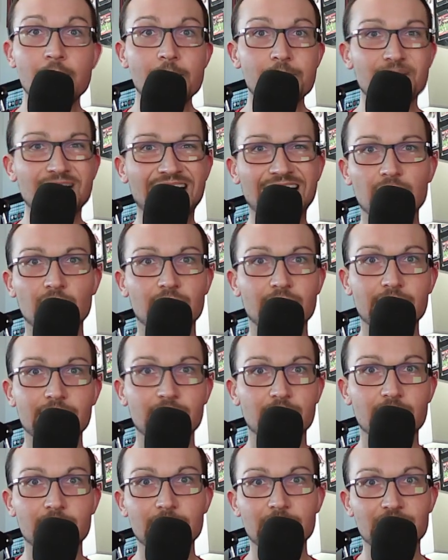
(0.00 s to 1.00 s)
I don't think they're
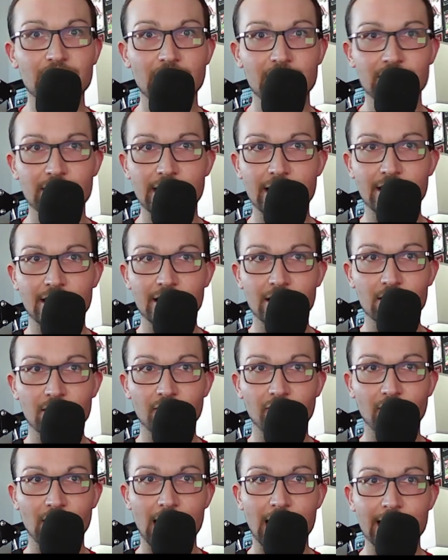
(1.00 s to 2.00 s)
going to be changing anything on the
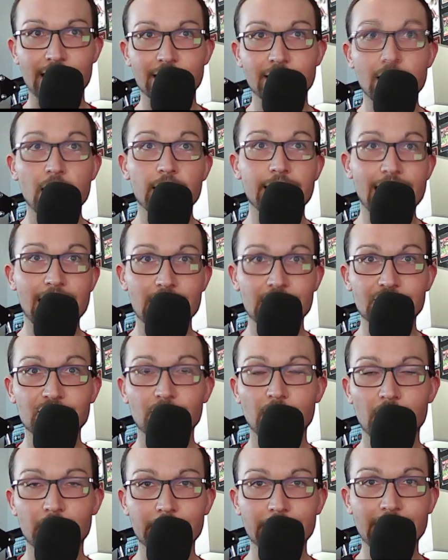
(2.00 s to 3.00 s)
fly. Castor
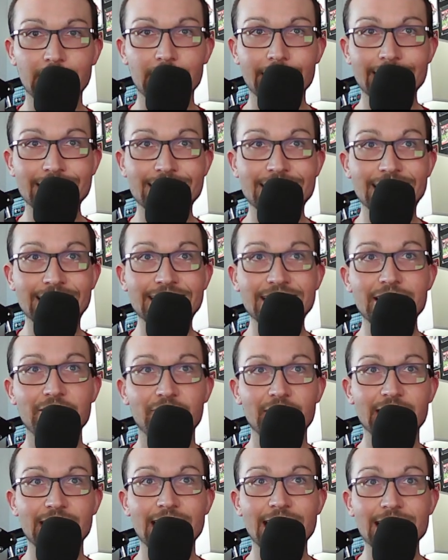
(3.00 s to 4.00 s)
probably got a
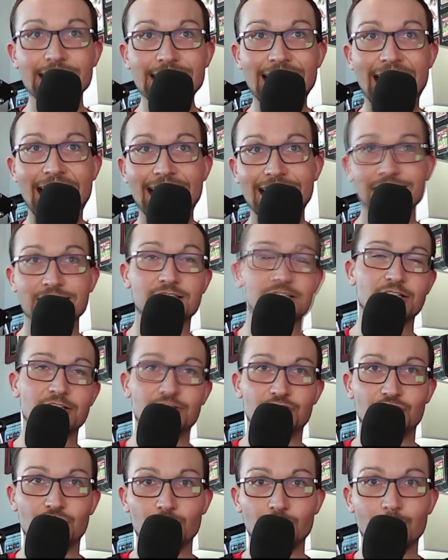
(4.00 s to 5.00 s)
significant ass
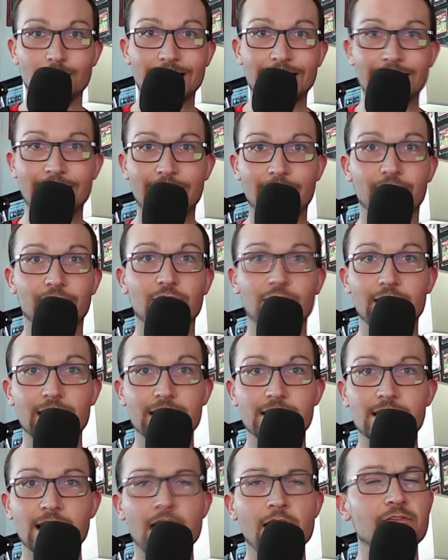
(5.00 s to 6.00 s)
chewing after
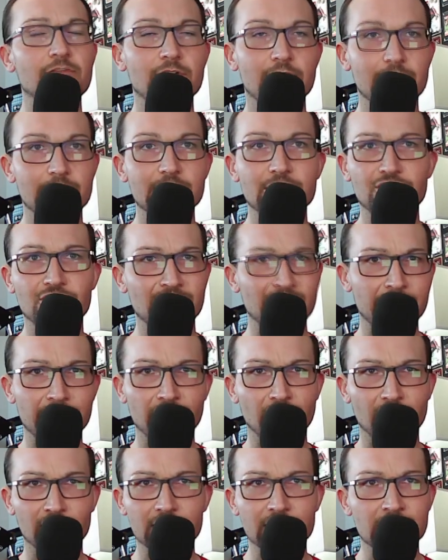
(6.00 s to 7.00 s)
his very
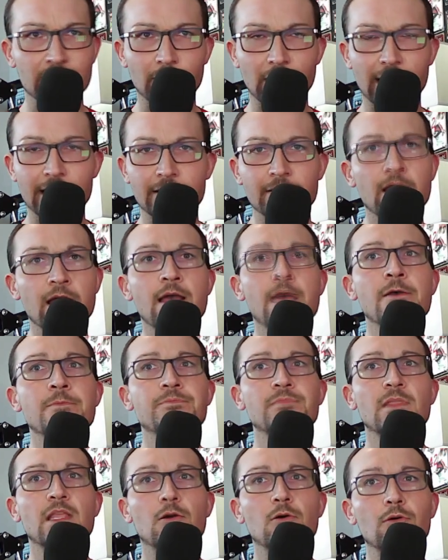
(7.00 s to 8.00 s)
shameful display.
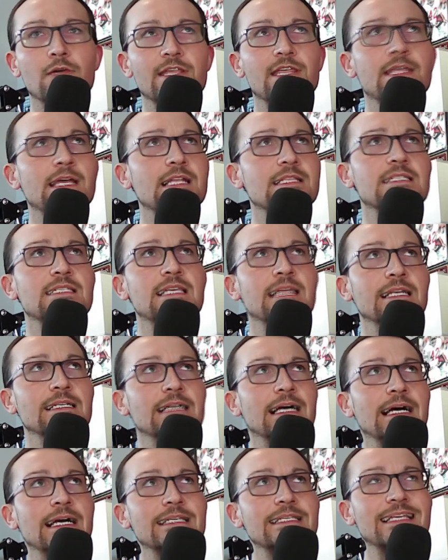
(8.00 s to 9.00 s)
With that said,
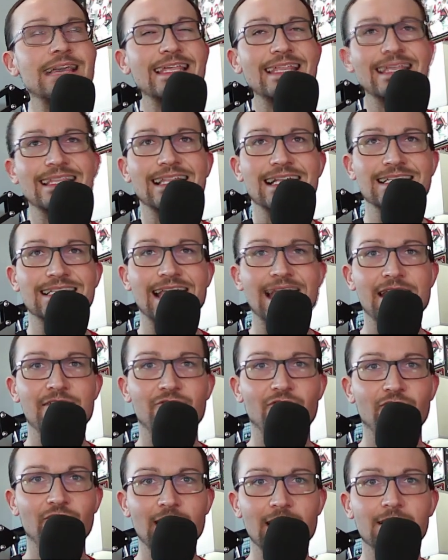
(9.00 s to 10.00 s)
guys, I think that's a
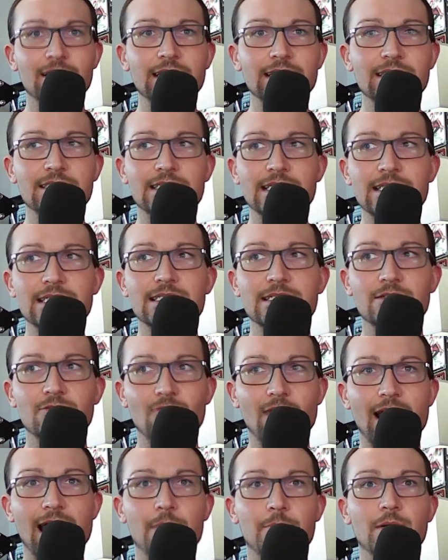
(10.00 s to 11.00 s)
fairly decent
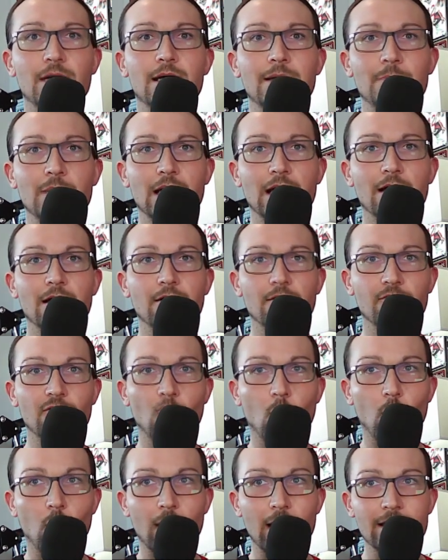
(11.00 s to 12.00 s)
wrap-up of
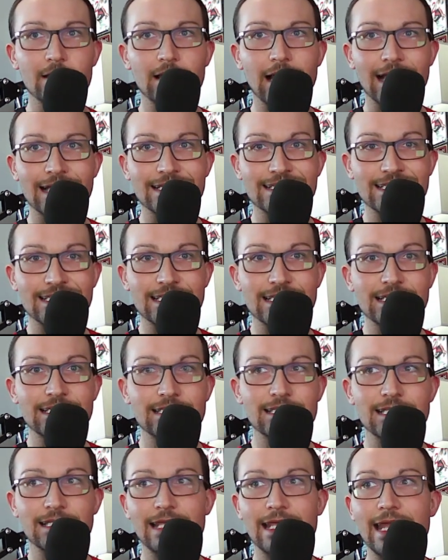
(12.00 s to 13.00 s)
what I seen
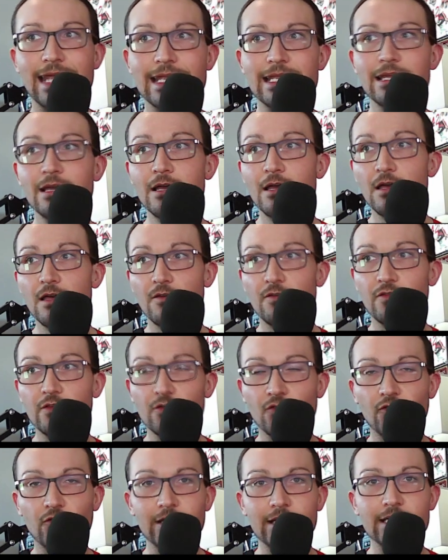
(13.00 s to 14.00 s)
today.
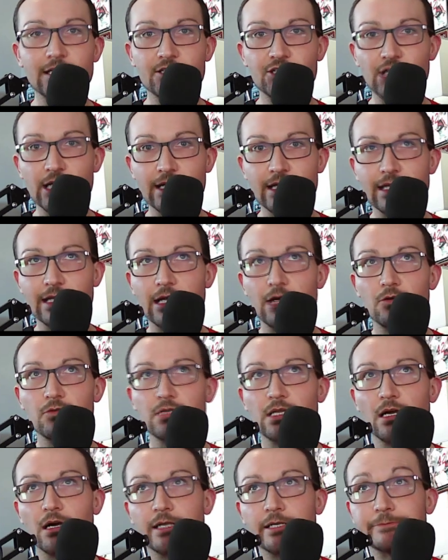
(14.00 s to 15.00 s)
Feel free to check it out
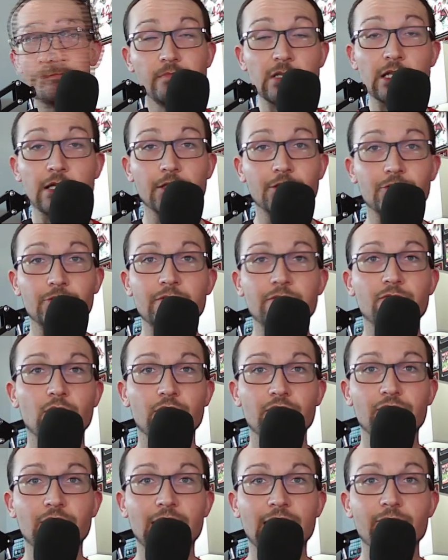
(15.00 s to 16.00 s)
on 3, 4,
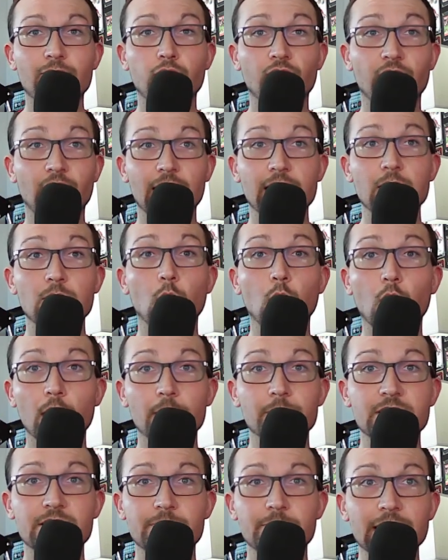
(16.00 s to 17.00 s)
5 fucking
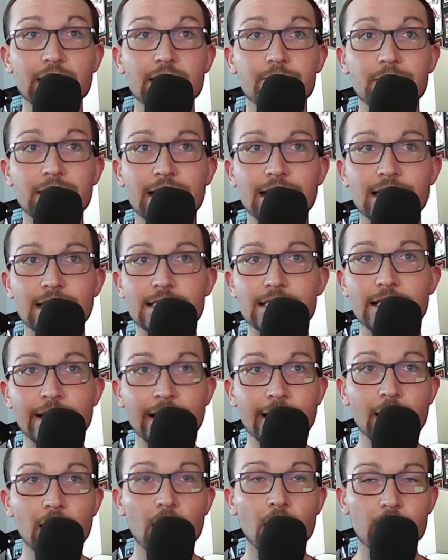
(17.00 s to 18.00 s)
warp speed, because
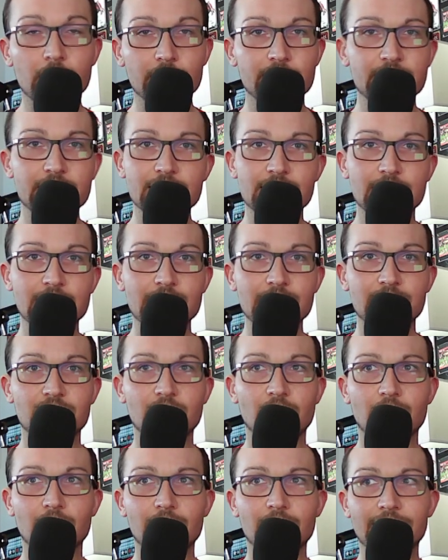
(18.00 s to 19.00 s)
all of these guys
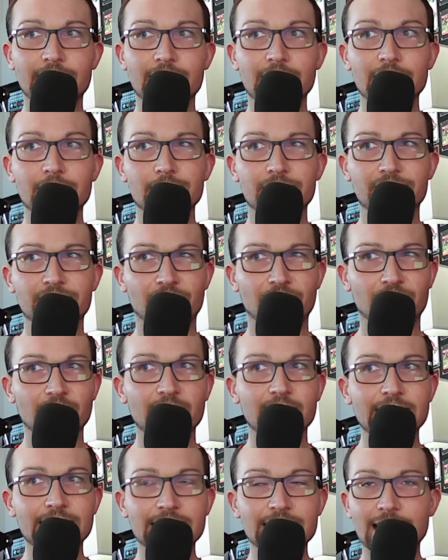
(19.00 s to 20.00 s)
talk like they're
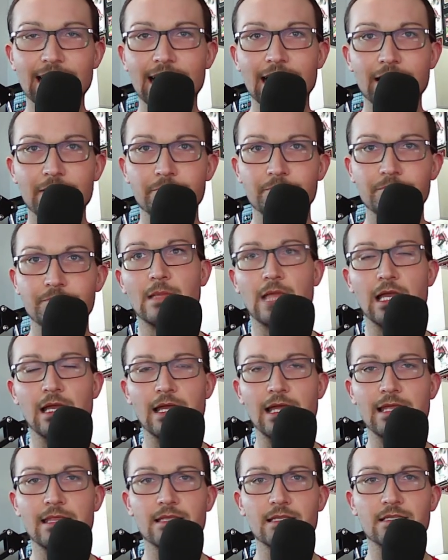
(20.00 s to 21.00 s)
filling time
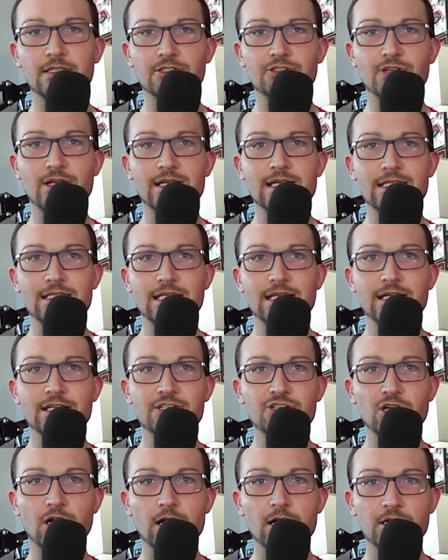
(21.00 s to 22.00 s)
and that they're trying to tug
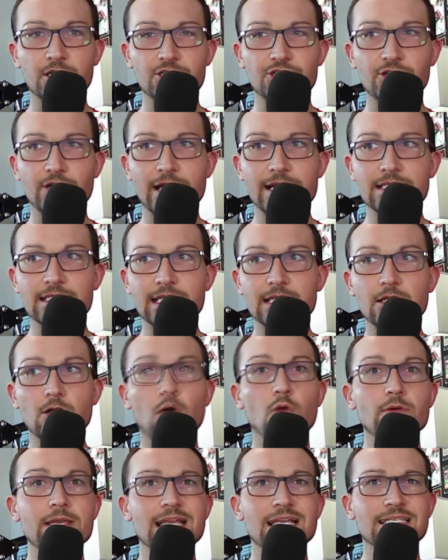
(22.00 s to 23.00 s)
at your heartstrings. And,
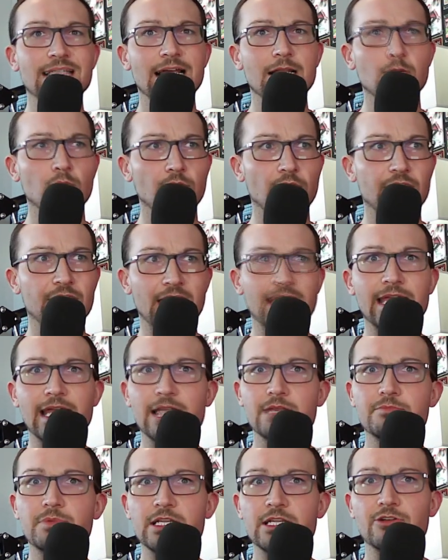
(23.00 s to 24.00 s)
oh yes, I don't think
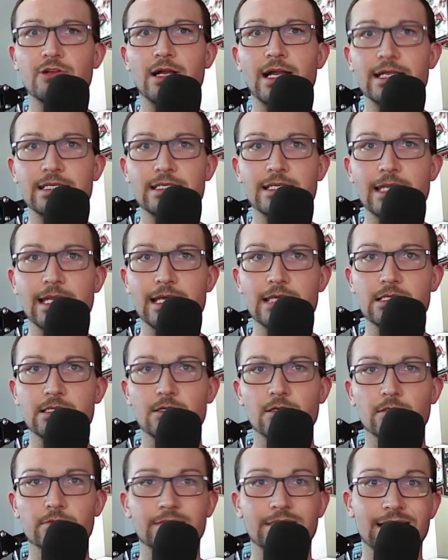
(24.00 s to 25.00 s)
anybody cried today,
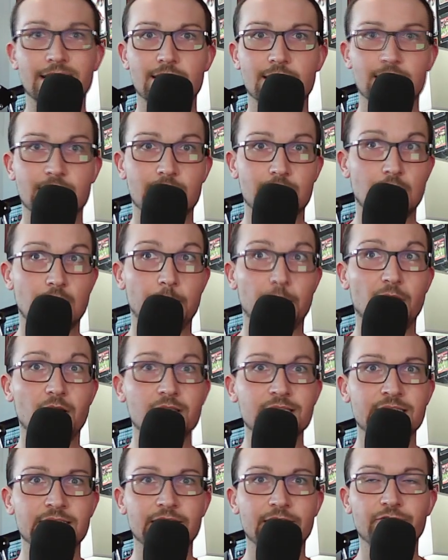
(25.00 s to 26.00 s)
so that's a
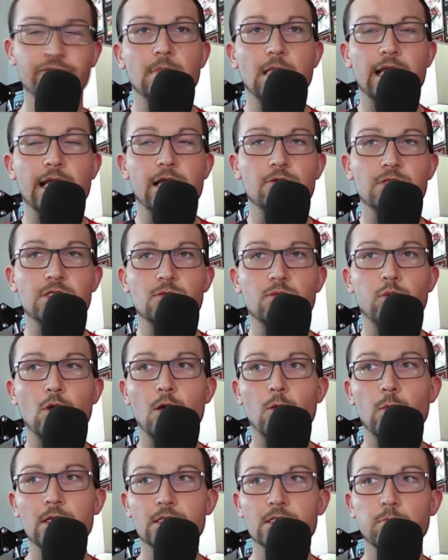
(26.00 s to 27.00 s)
positive. Like how
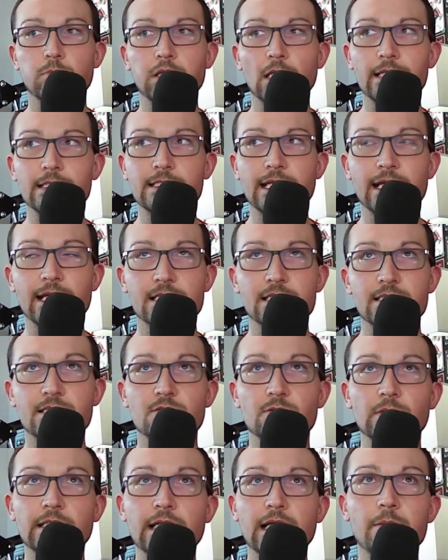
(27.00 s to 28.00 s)
Swalwell's blood
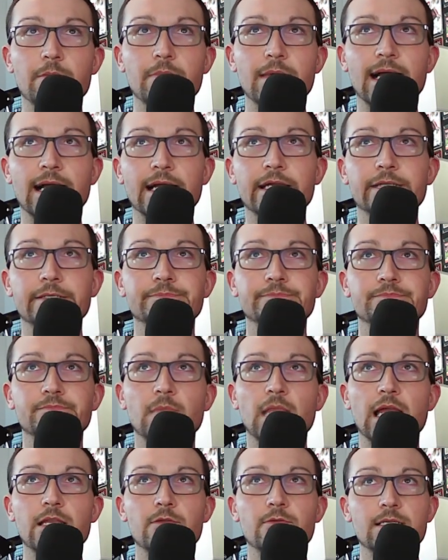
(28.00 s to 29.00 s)
tests would come back.
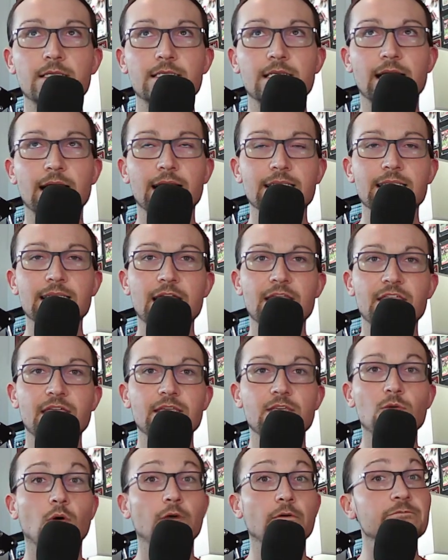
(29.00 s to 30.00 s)
Anyways, guys, I
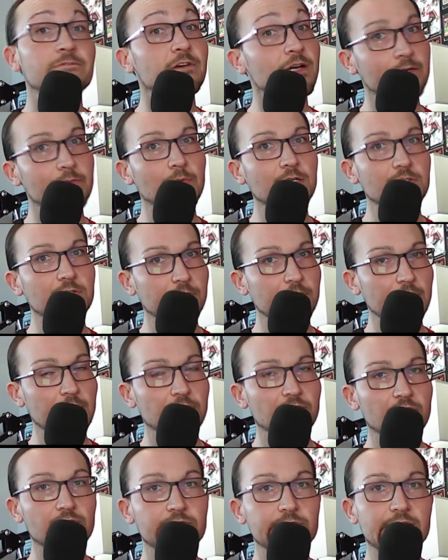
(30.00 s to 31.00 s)
thank you all very much for the
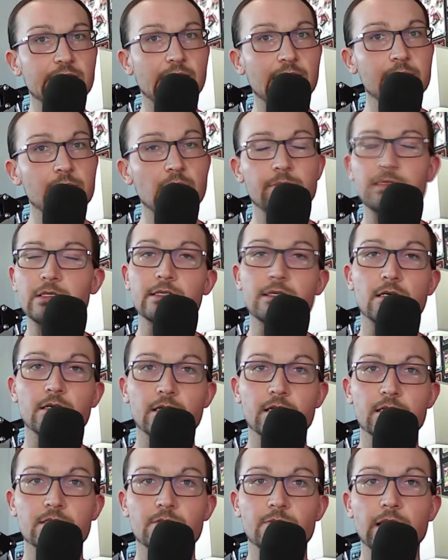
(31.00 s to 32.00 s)
gift of your time. I've been Don
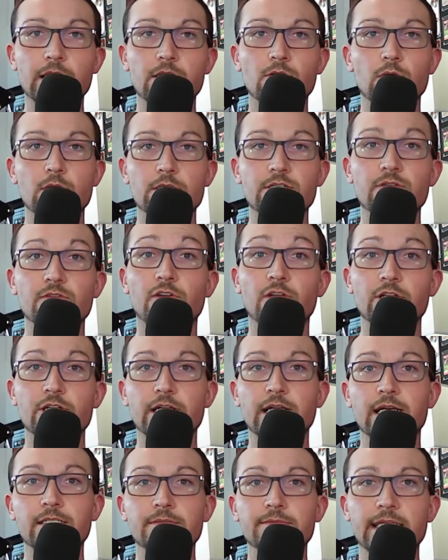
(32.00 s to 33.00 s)
Consuelo. I want you to follow your
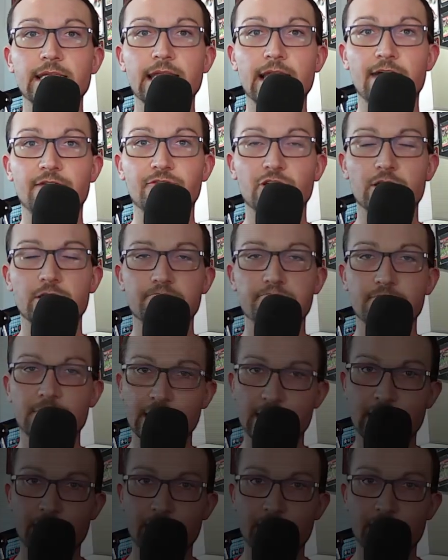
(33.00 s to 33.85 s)
gut and get after it. Take care,